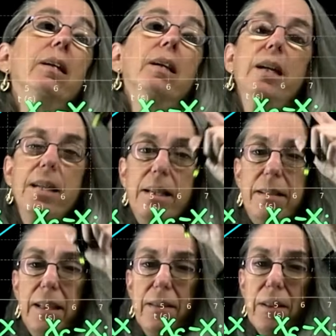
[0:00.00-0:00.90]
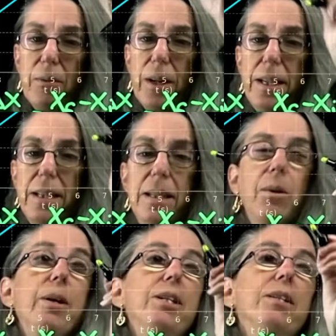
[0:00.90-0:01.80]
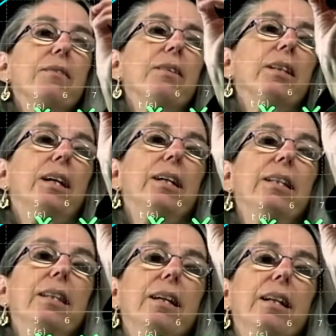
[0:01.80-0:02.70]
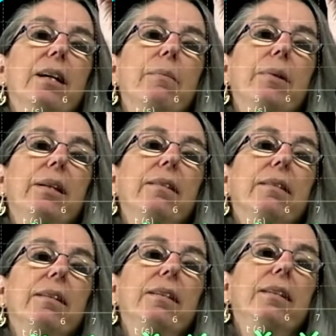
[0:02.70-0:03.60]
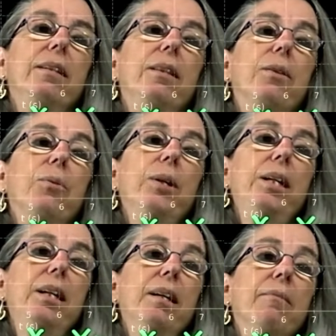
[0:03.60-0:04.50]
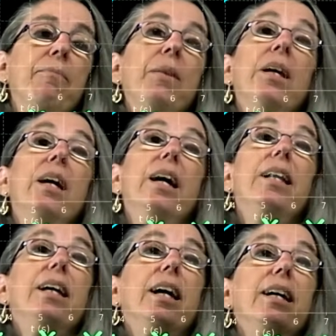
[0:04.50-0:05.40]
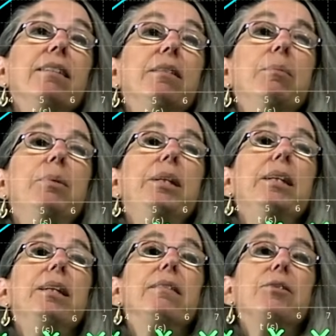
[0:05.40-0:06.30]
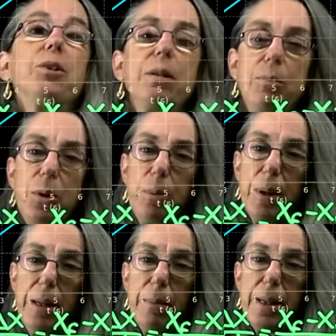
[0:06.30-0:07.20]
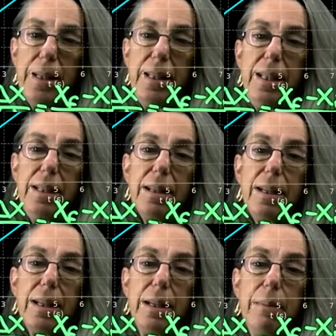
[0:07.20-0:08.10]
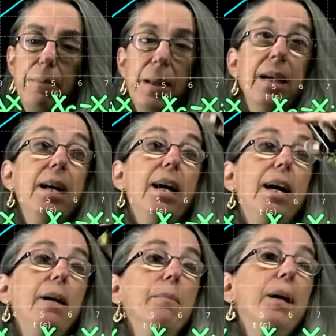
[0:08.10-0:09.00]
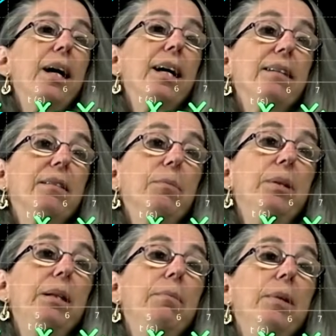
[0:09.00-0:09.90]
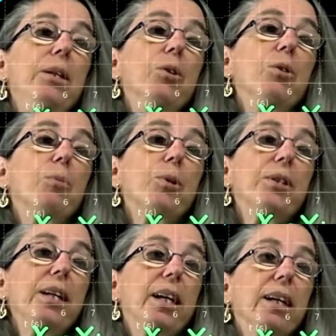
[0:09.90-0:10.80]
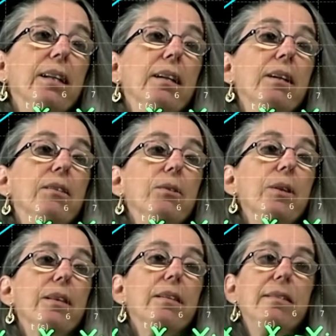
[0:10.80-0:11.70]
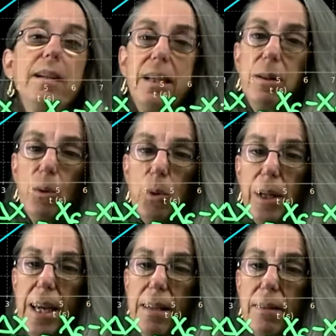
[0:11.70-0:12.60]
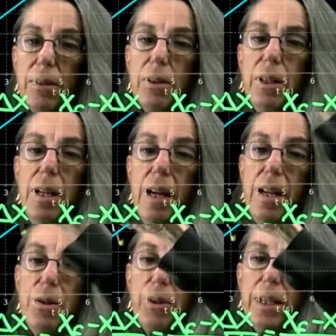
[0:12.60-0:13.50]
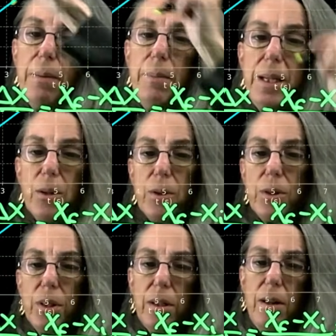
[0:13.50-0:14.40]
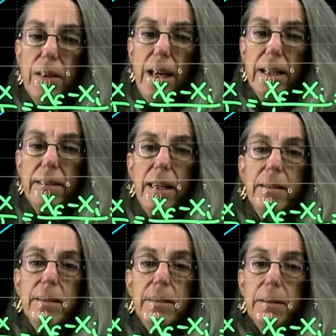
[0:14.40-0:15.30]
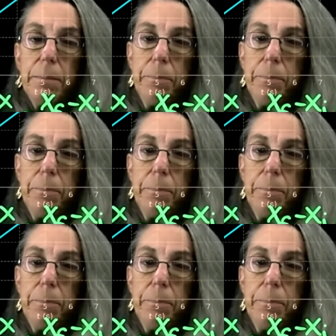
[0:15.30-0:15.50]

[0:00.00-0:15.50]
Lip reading: and it's given right in the equation of the line that m is indeed 3. And it has to be, since you're going to multiply it by t time, m has to be meters per second so that the seconds will cancel and you'll get meters on the x-axis.